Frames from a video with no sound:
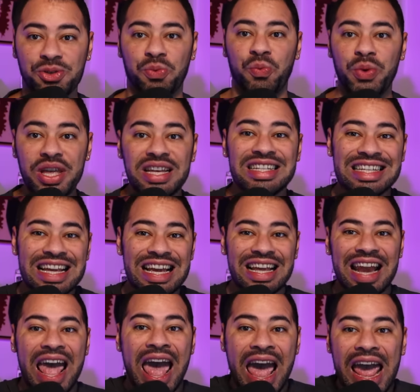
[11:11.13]
We
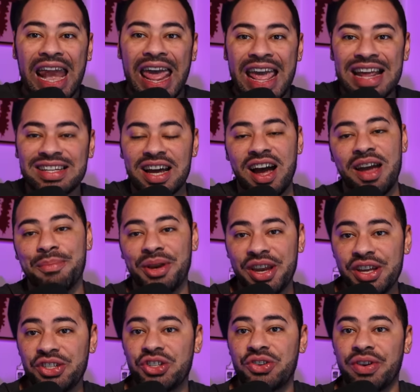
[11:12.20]
did, at a time in
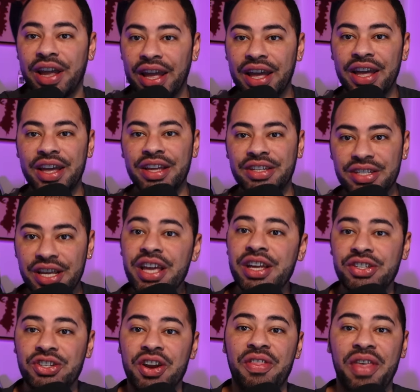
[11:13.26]
history,
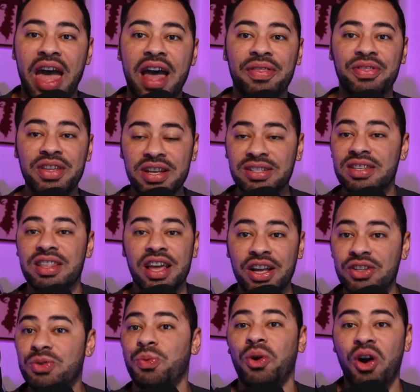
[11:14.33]
teach that these
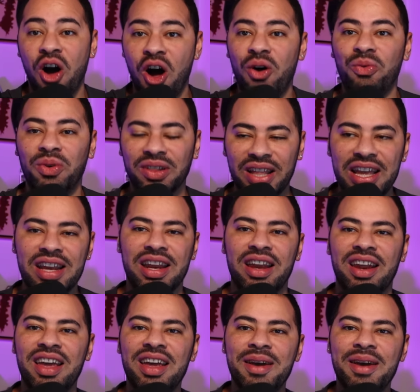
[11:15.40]
things were all related.